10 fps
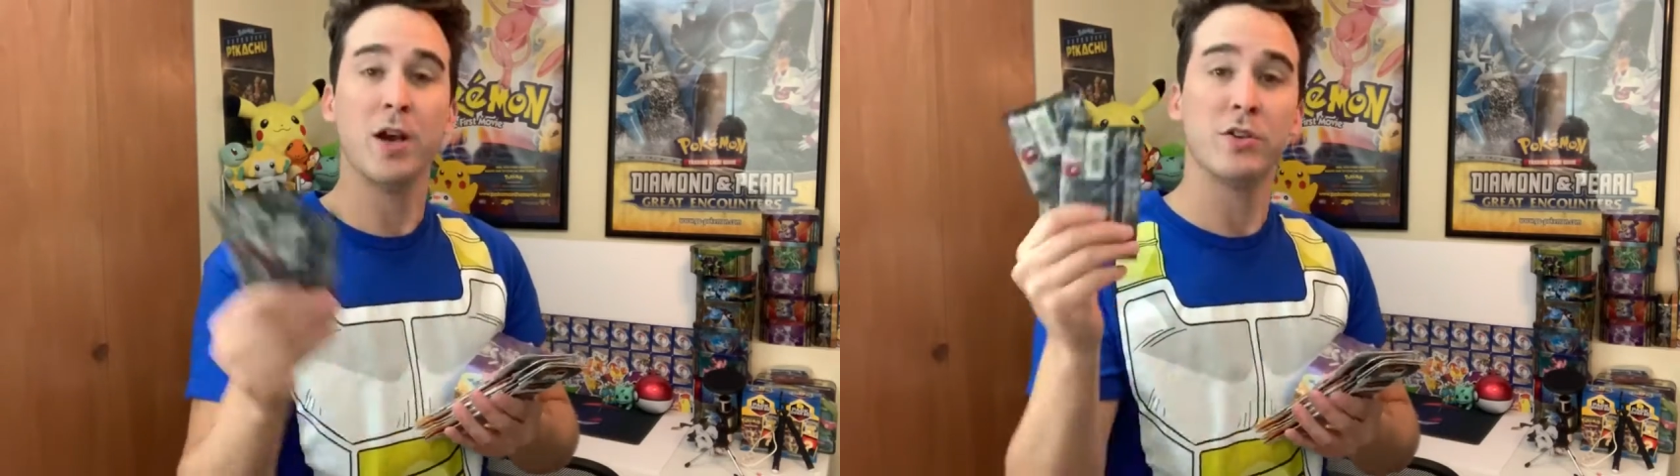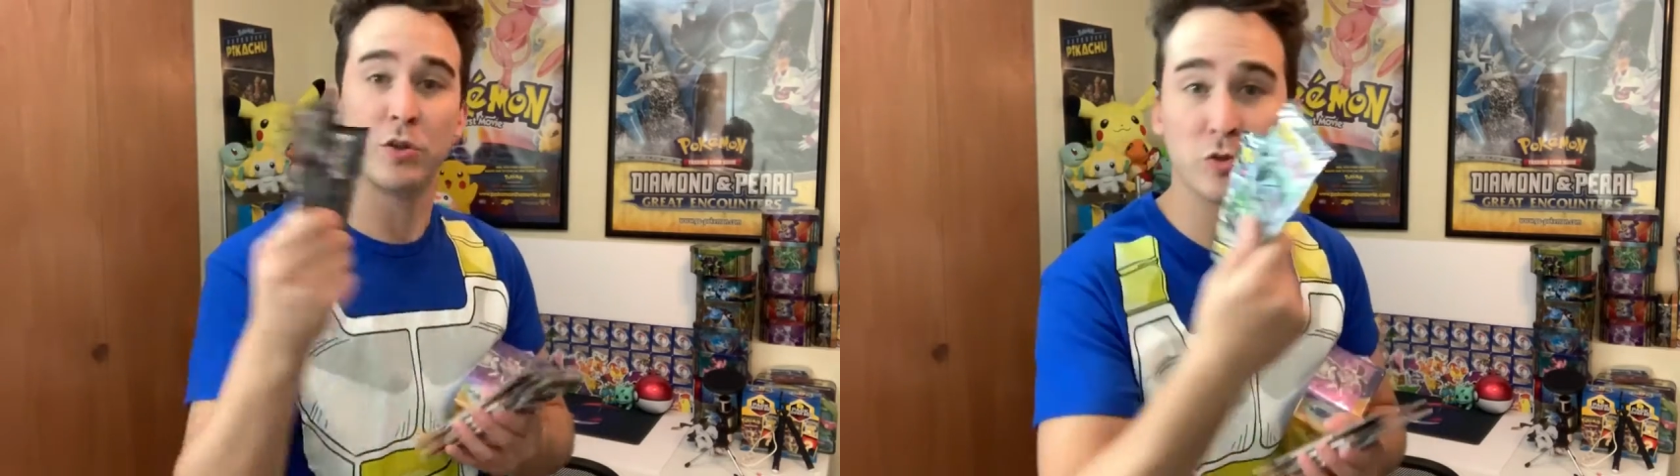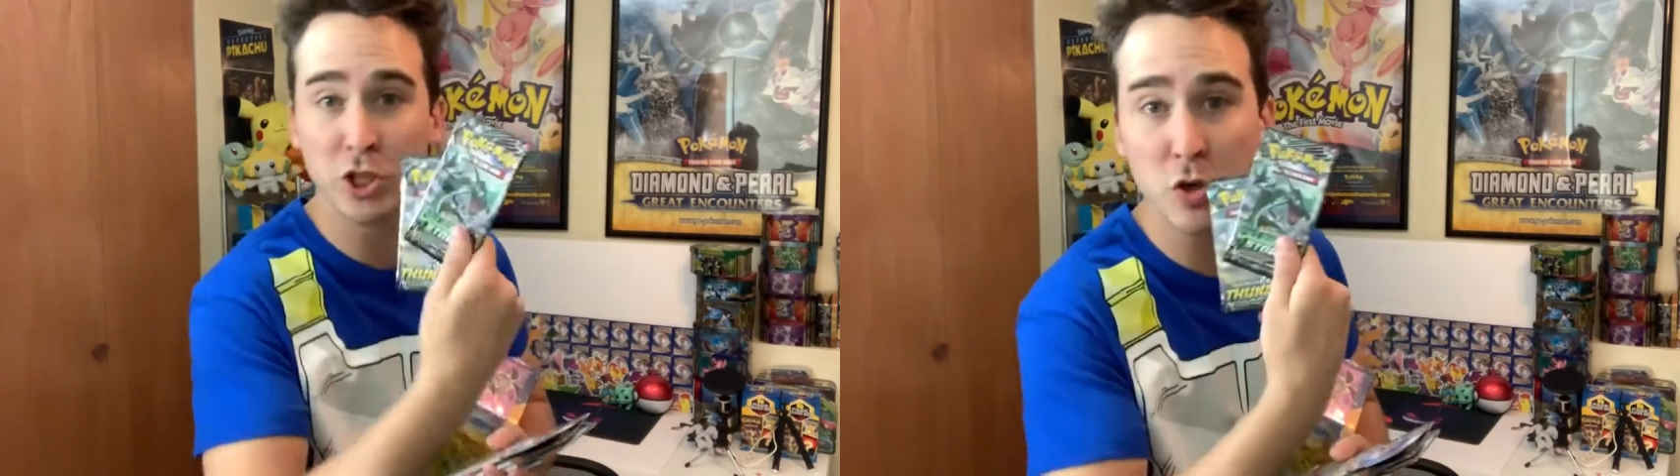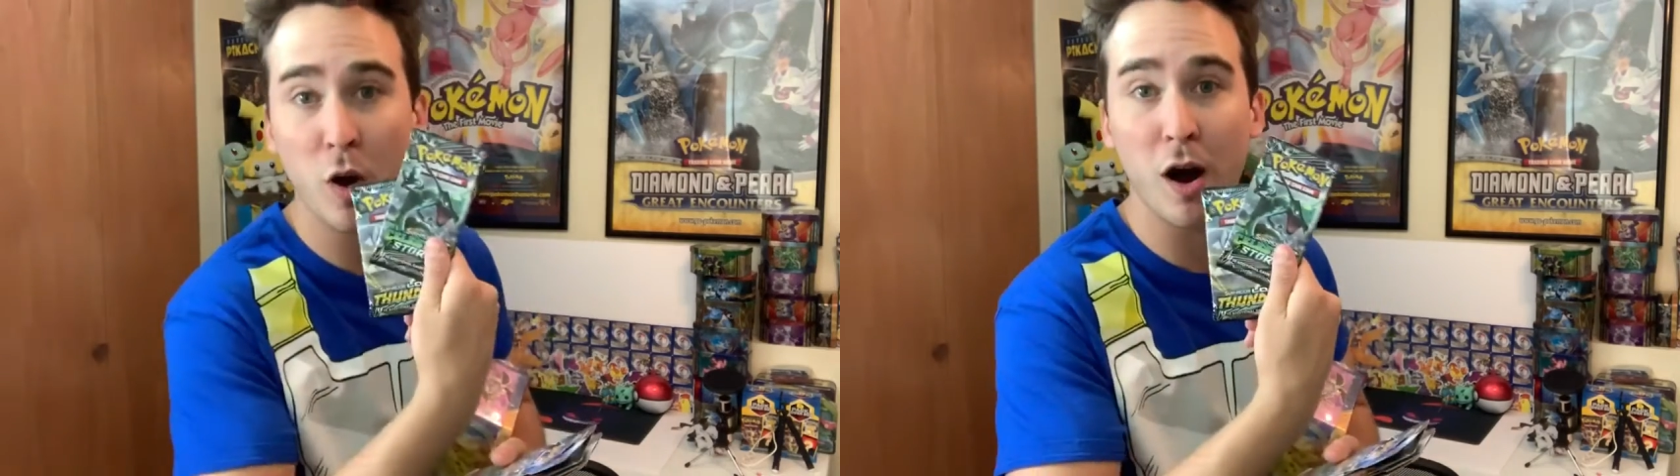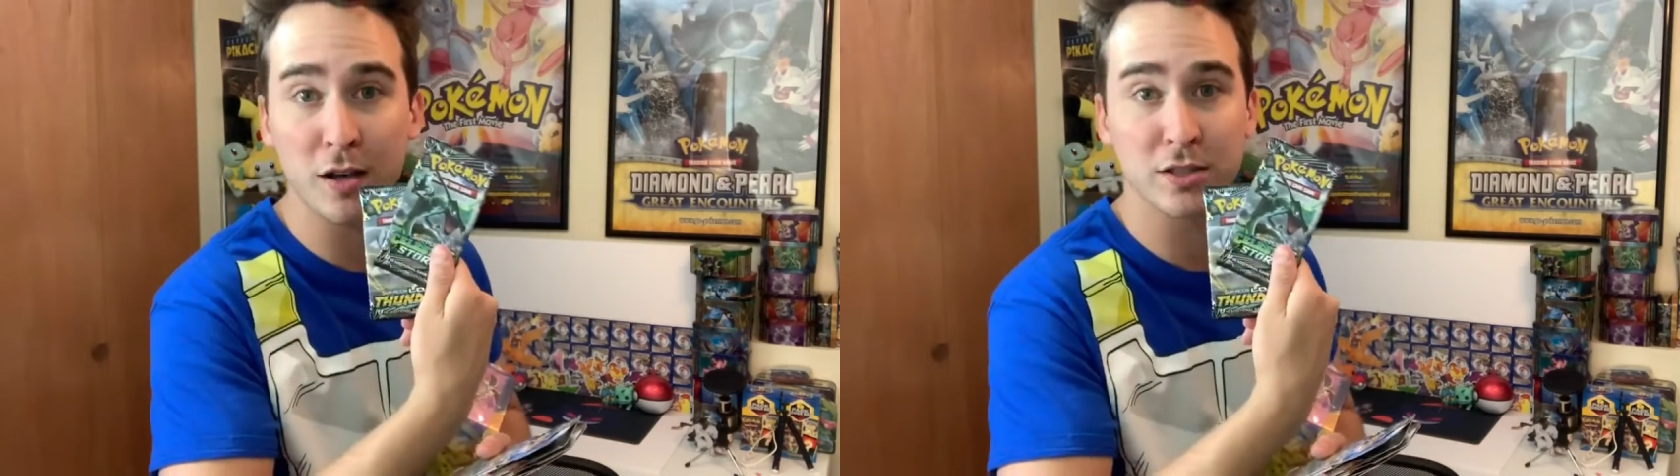so two
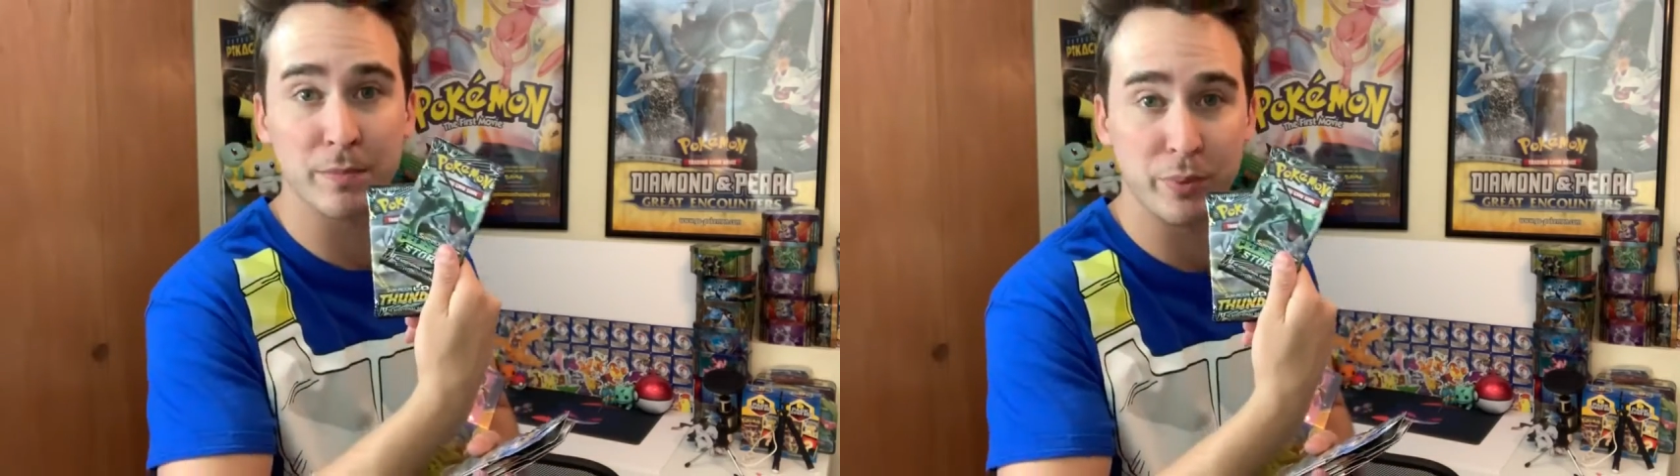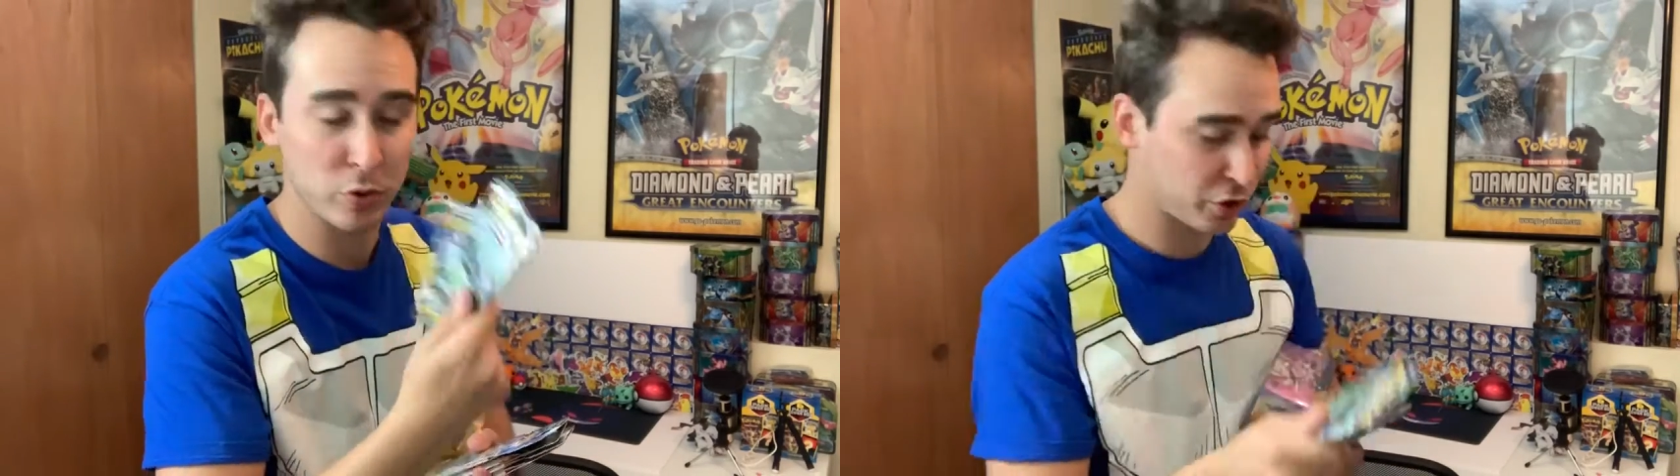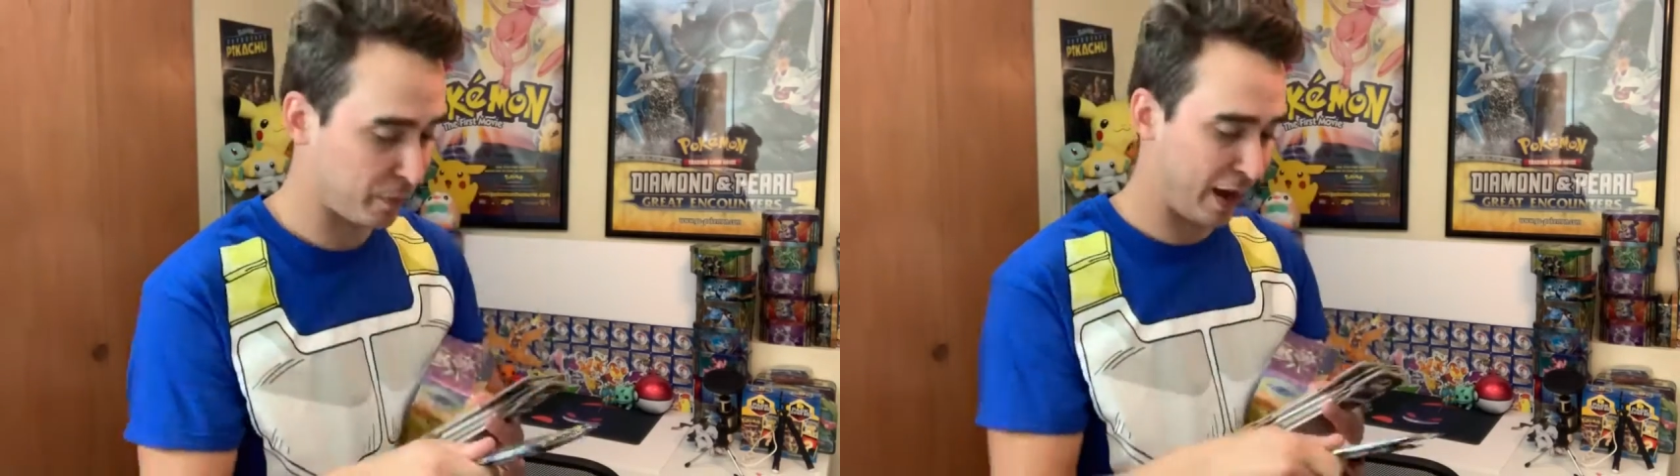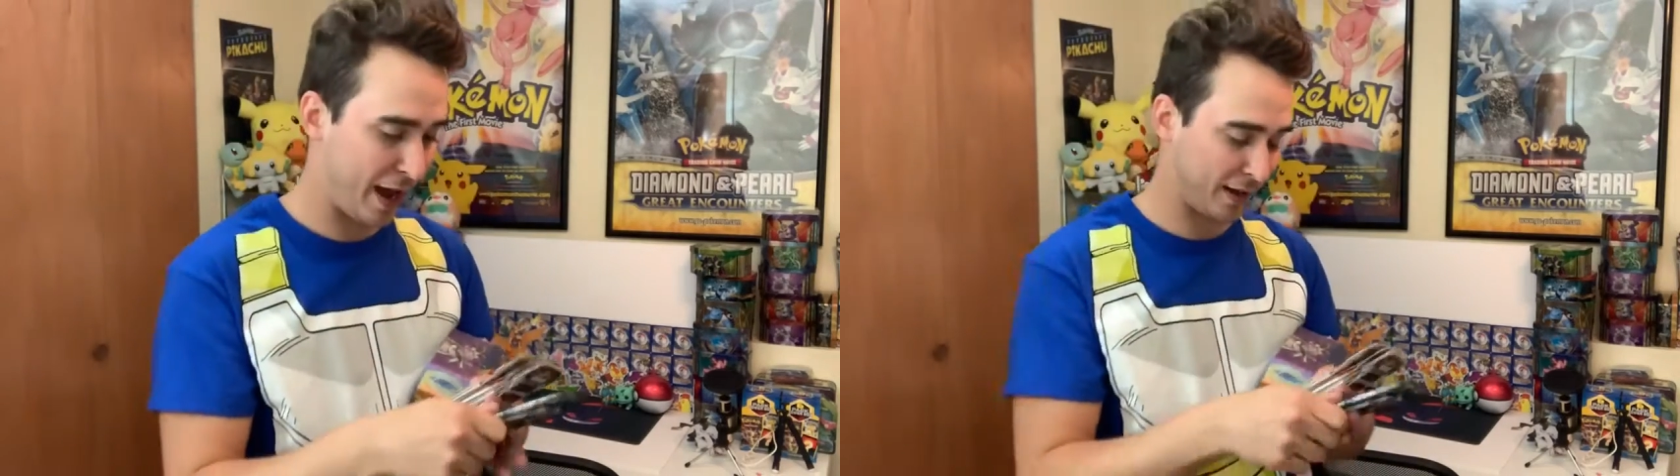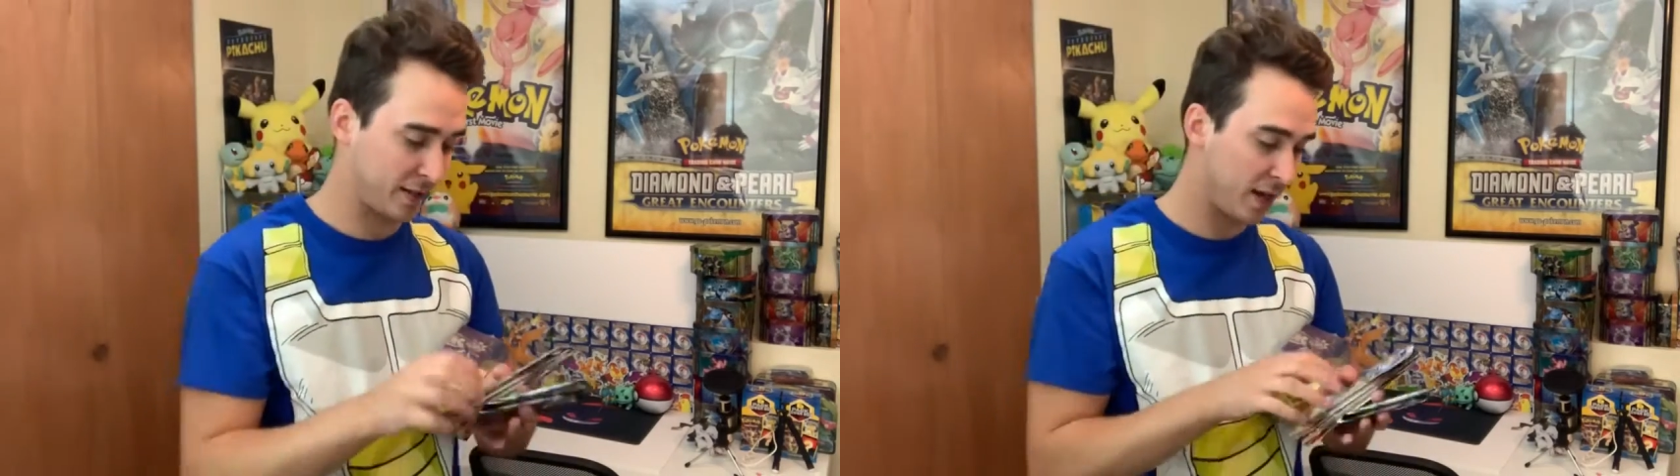awesome booster
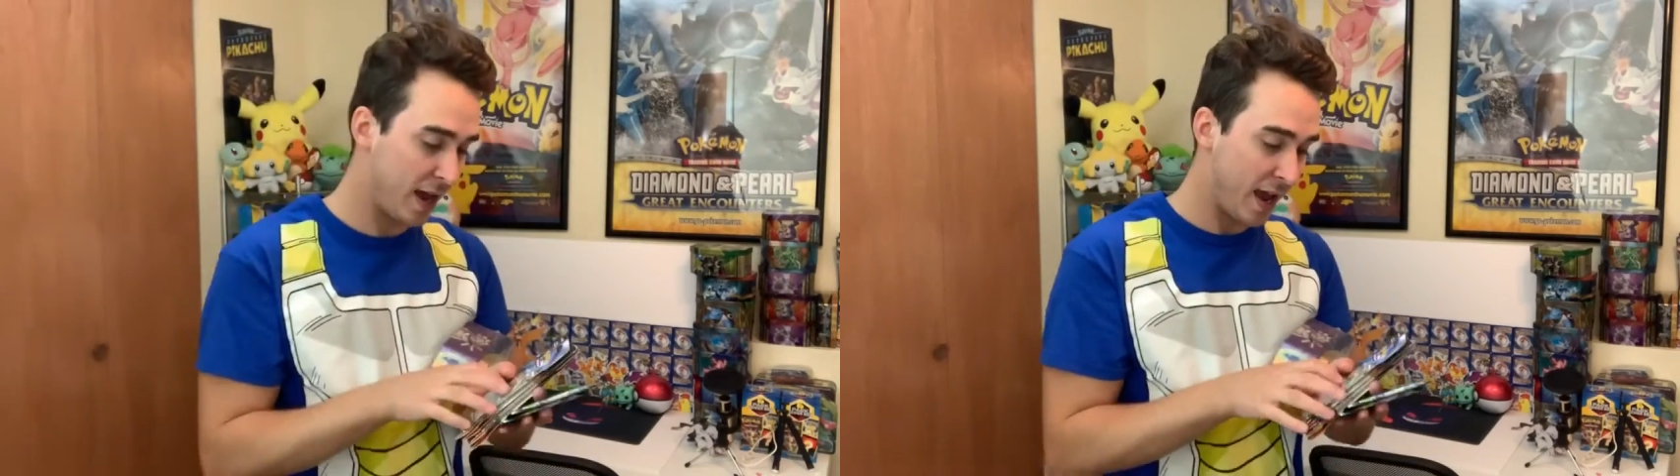packs.